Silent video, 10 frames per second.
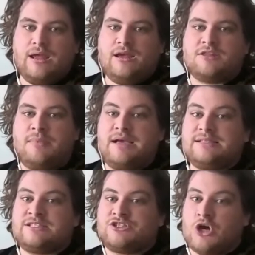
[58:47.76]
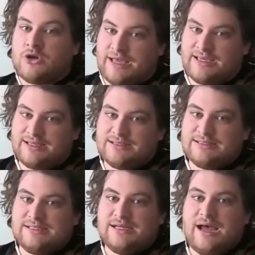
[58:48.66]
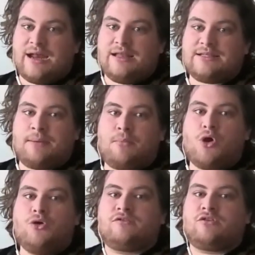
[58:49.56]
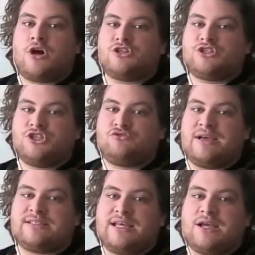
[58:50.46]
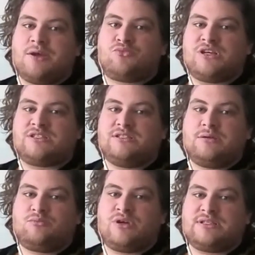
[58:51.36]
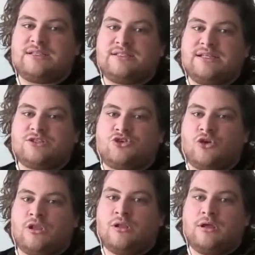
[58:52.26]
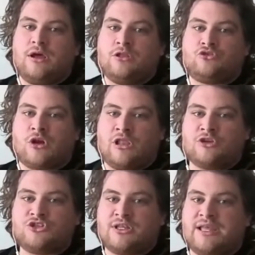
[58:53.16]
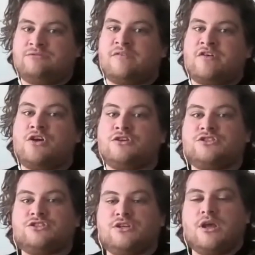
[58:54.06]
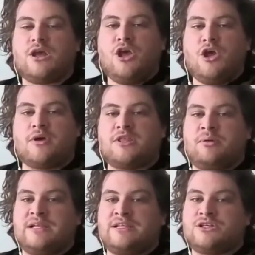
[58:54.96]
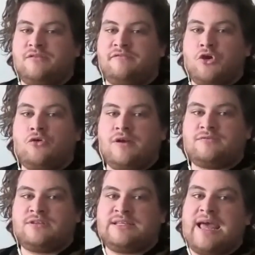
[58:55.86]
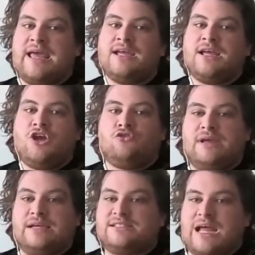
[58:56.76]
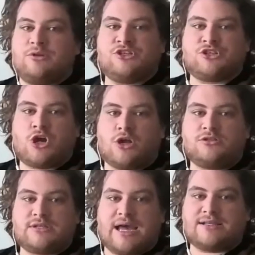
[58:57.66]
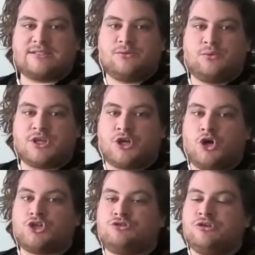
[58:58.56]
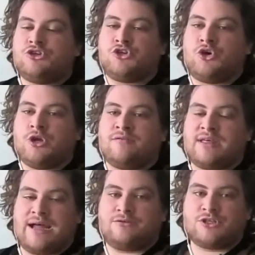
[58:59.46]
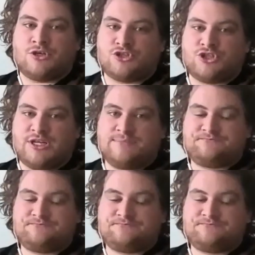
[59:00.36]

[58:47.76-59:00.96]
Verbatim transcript: The mix is a tonic and a mode of consciousness raising present, presented chron- chronologically in reverse, where the political fury of today re establishes contact with the cultural joy of the counterculture.